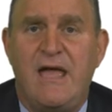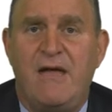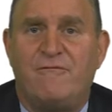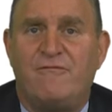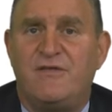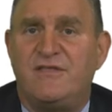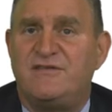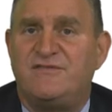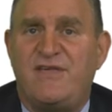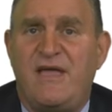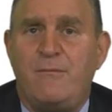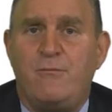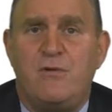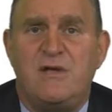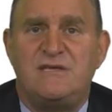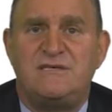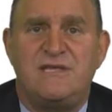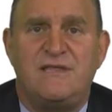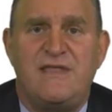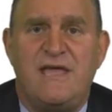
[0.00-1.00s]
for the same
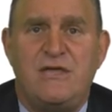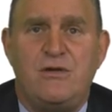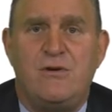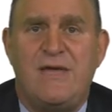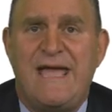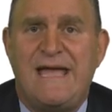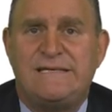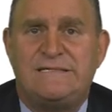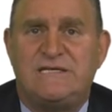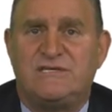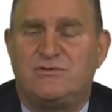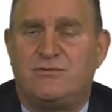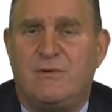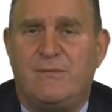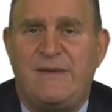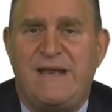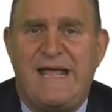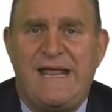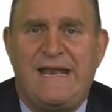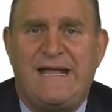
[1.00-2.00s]
reason that you can't
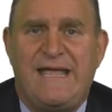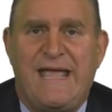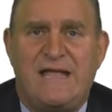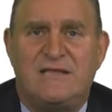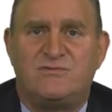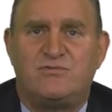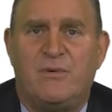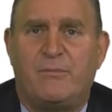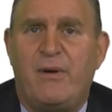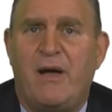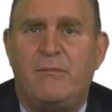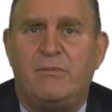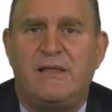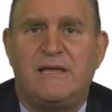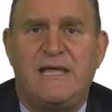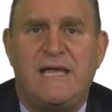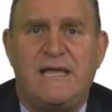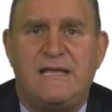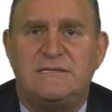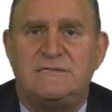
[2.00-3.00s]
discriminate against
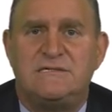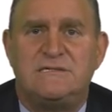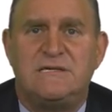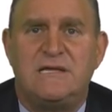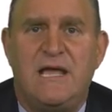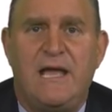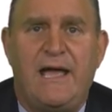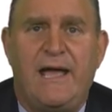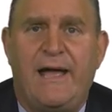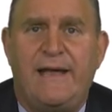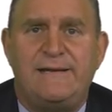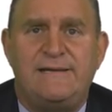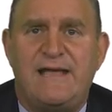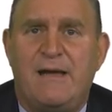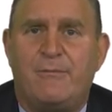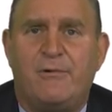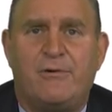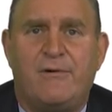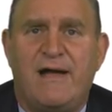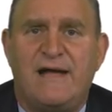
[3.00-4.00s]
Republicans and
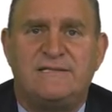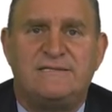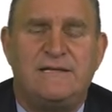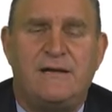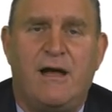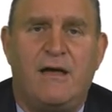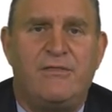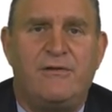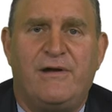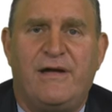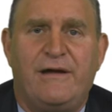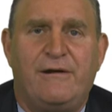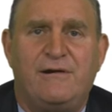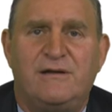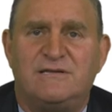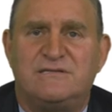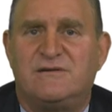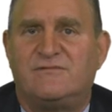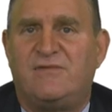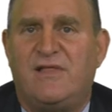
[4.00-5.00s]
Democrats in other
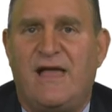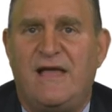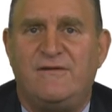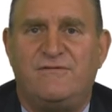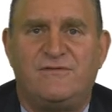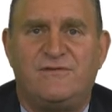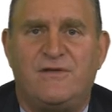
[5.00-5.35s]
areas of life,